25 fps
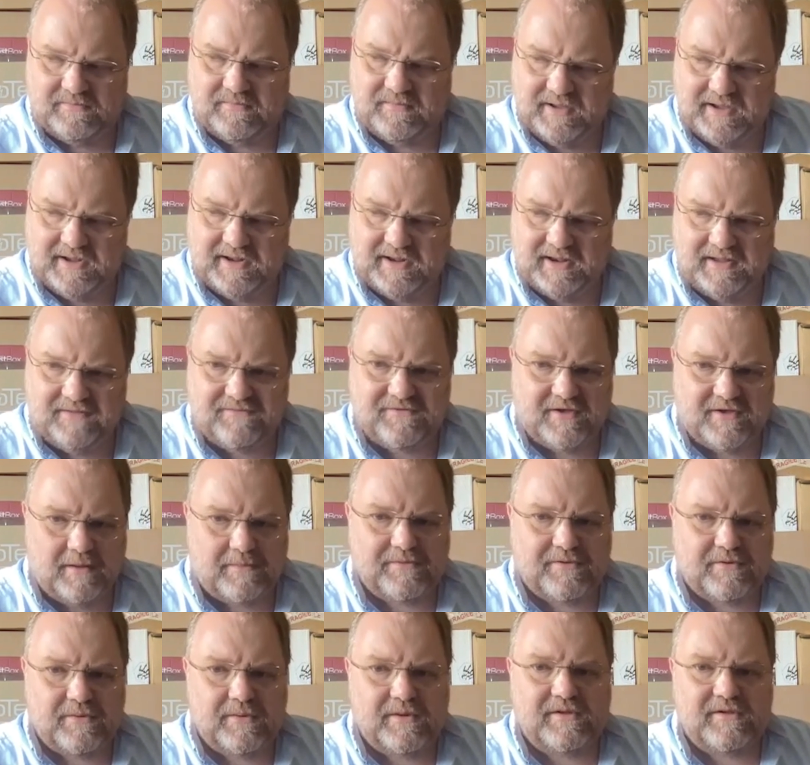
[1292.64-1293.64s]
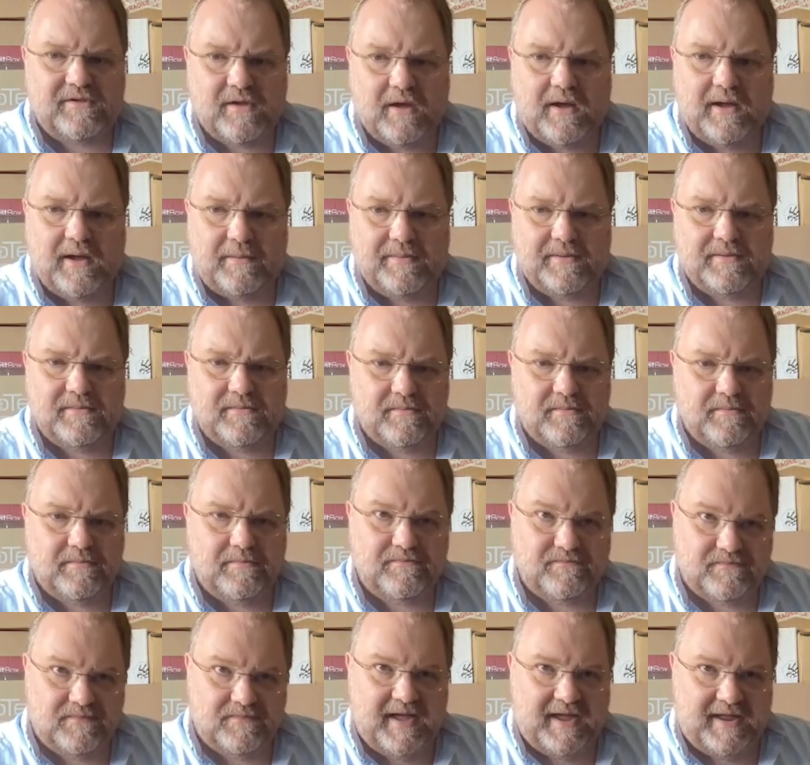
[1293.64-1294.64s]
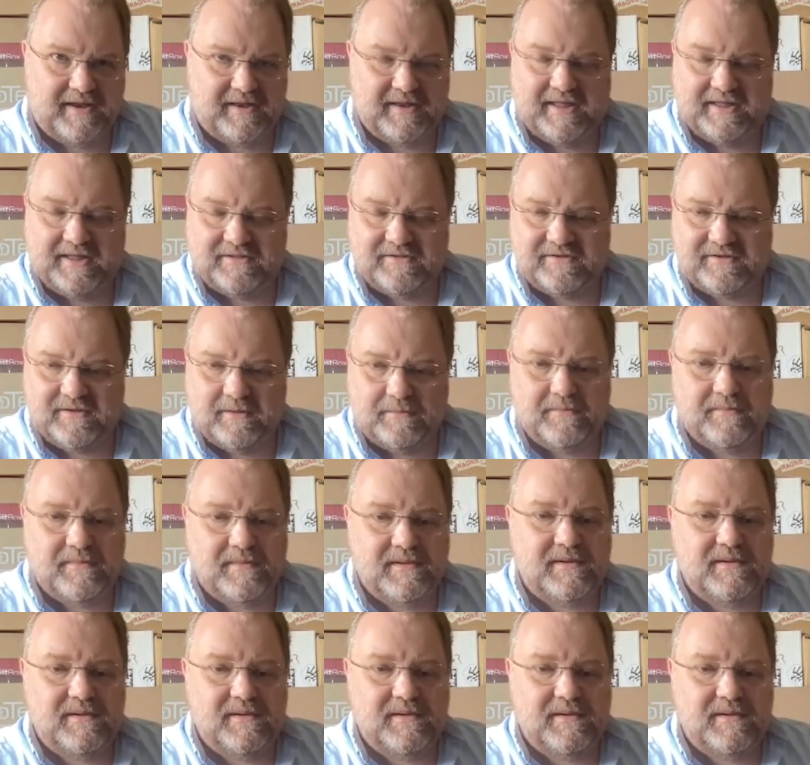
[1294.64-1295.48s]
lives up to its hype. And then some.